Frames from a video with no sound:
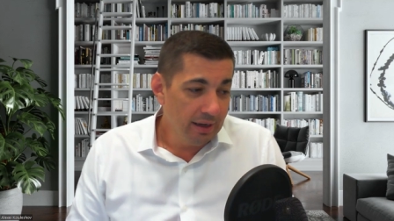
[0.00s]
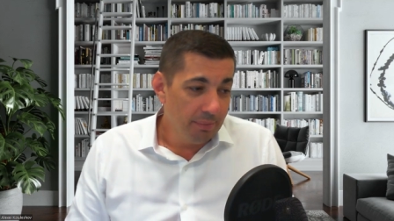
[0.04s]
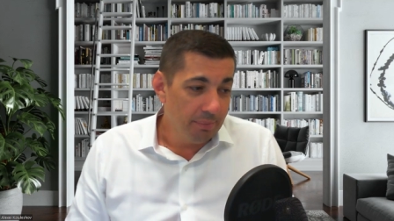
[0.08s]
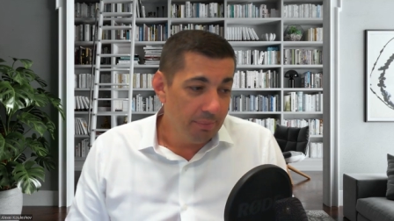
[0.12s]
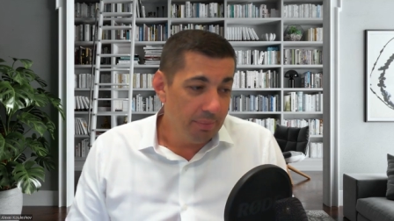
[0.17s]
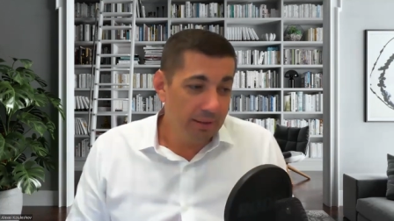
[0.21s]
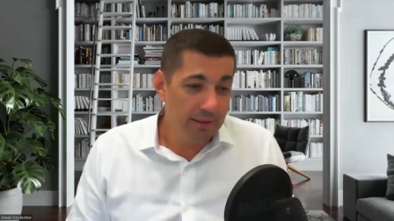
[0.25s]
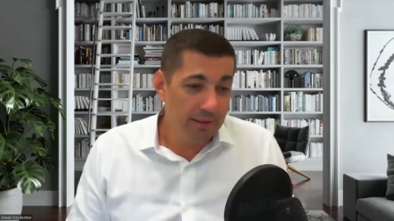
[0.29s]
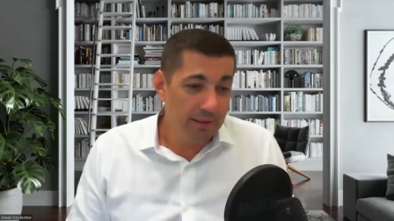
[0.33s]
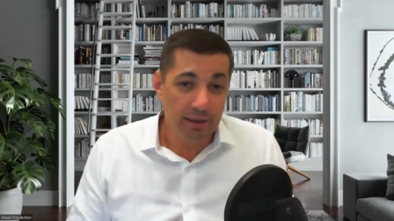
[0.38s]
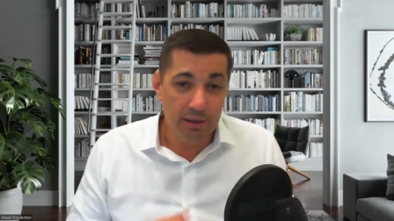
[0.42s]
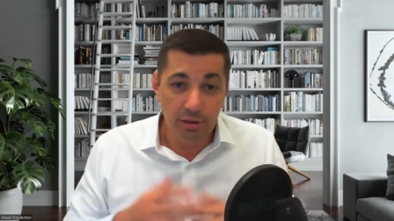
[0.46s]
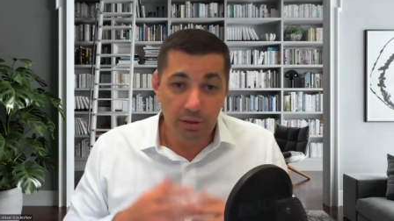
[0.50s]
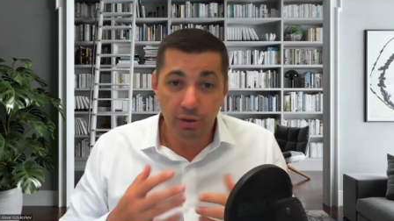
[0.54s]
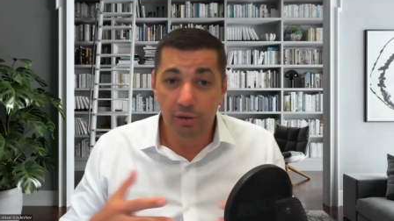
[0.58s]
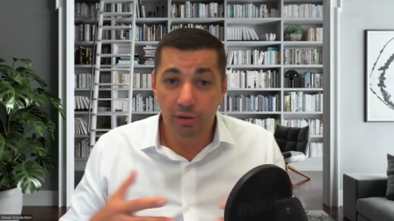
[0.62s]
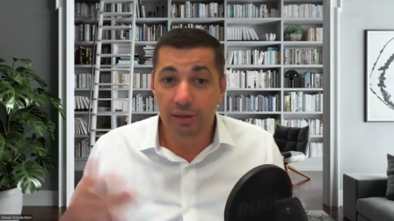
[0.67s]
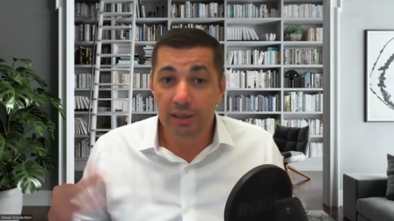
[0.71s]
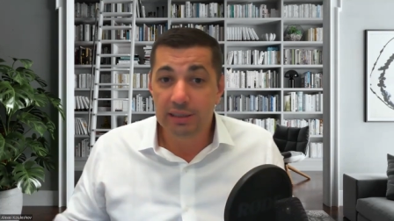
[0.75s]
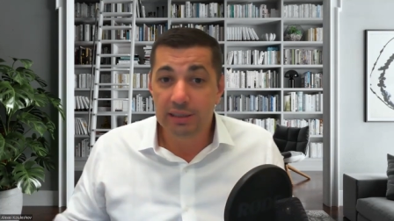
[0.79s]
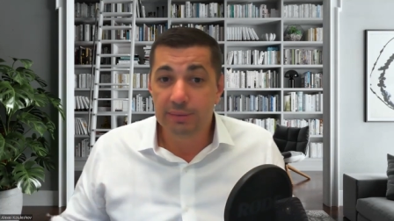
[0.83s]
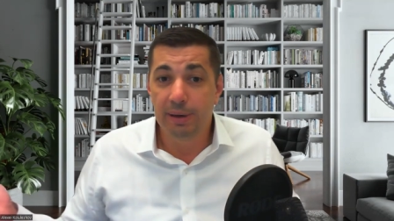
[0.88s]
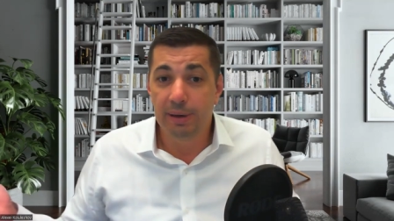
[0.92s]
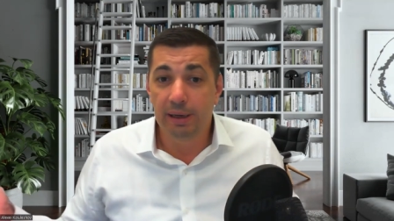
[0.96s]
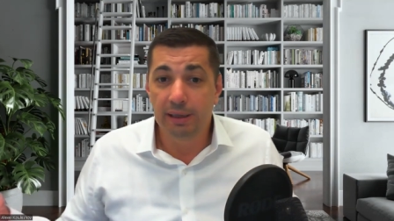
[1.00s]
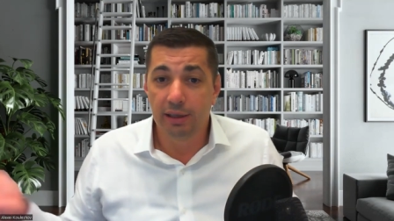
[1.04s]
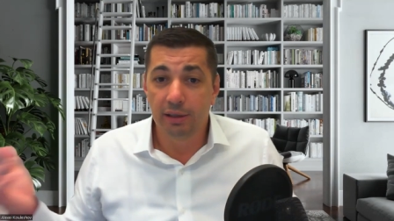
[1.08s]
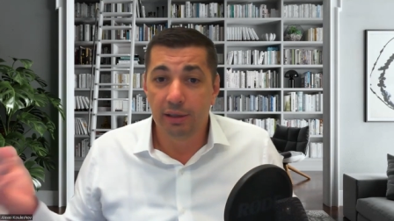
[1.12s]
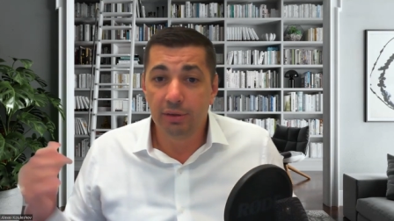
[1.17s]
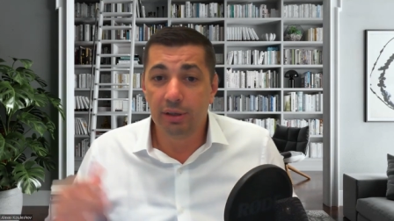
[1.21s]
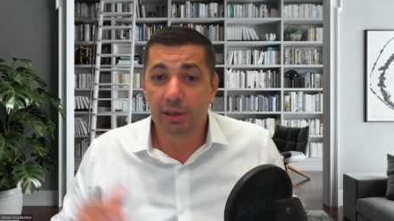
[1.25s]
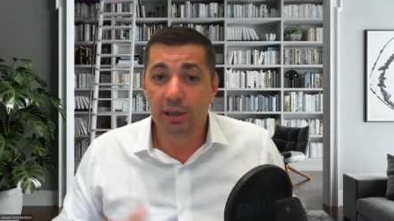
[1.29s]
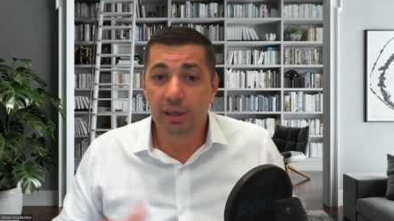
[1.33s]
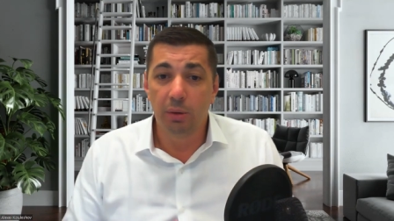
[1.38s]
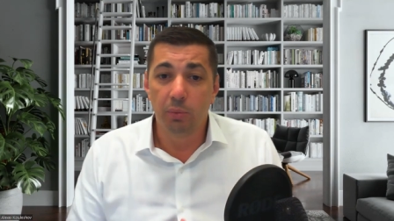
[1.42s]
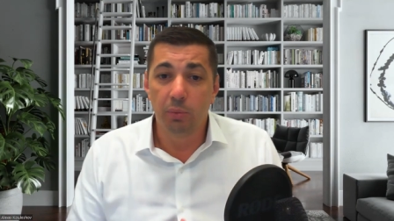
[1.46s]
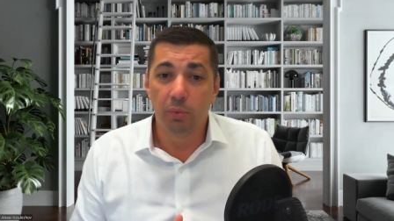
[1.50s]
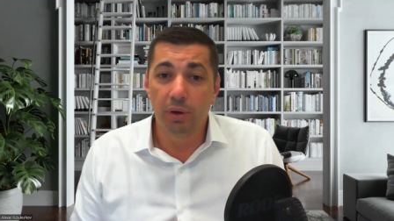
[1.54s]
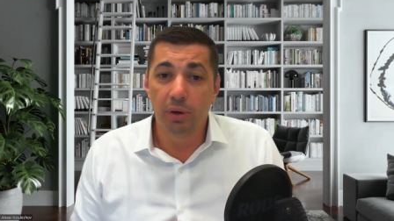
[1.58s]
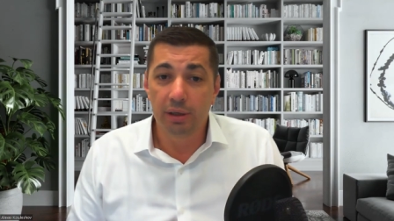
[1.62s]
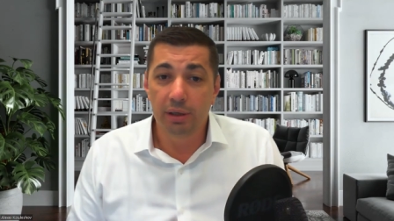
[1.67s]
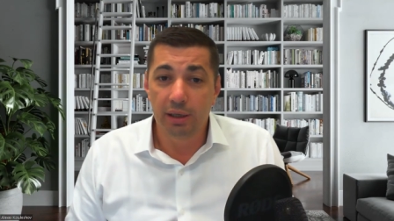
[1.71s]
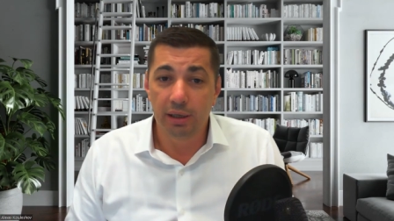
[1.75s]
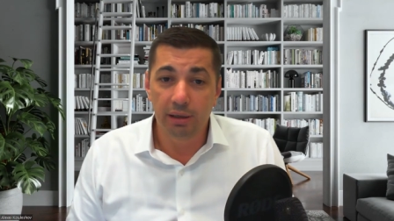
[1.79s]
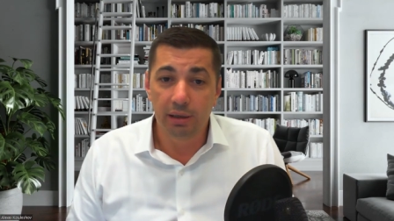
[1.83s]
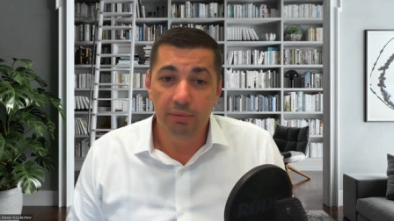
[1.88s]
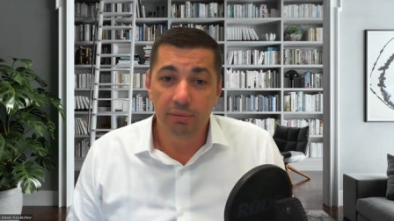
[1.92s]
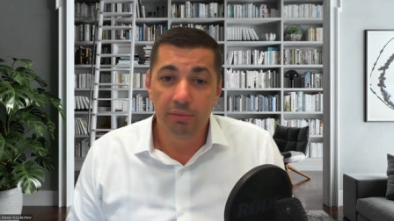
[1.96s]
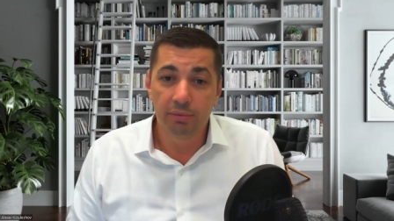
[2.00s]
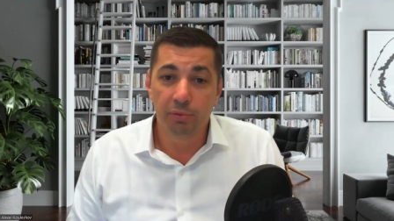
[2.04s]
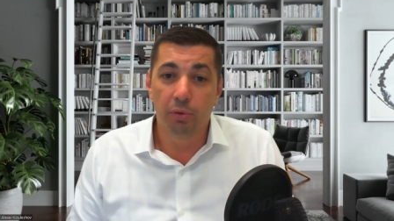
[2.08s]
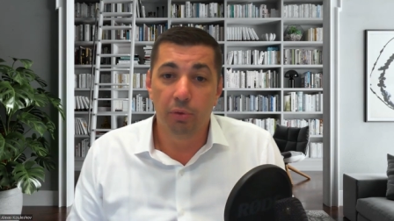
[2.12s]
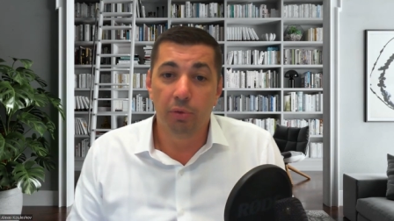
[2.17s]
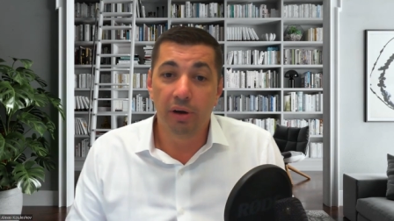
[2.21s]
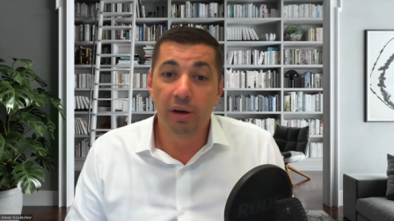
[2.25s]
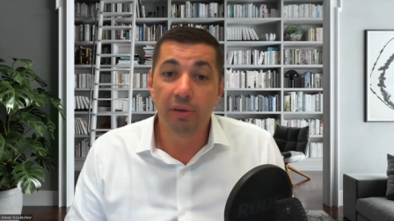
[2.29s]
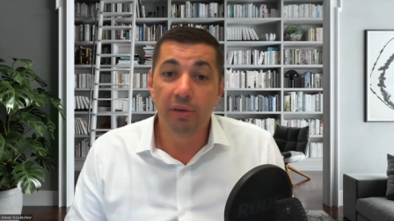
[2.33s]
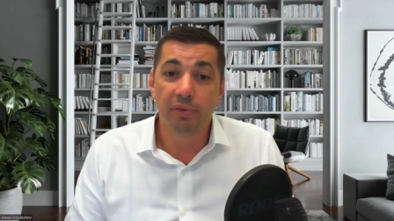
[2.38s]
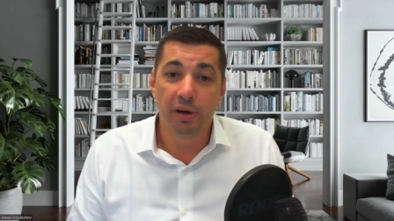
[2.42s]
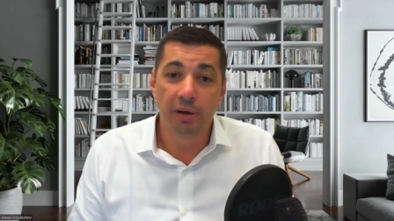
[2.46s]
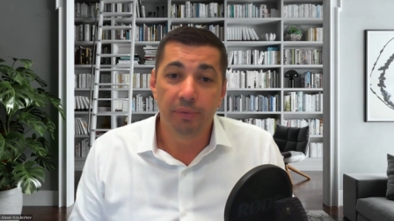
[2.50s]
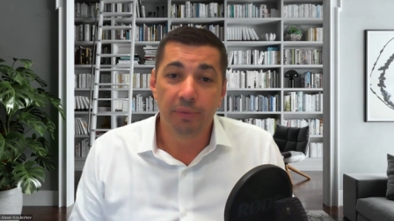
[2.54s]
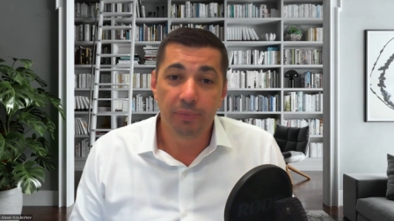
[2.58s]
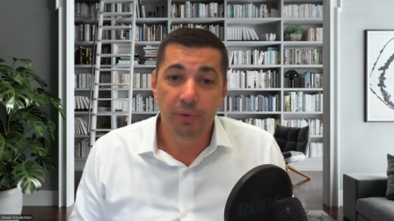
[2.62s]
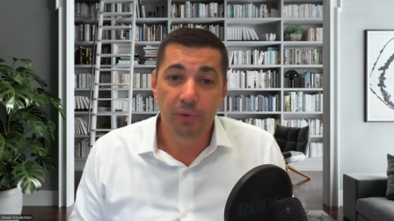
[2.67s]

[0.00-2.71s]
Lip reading: But then don't expect that to keep working forever.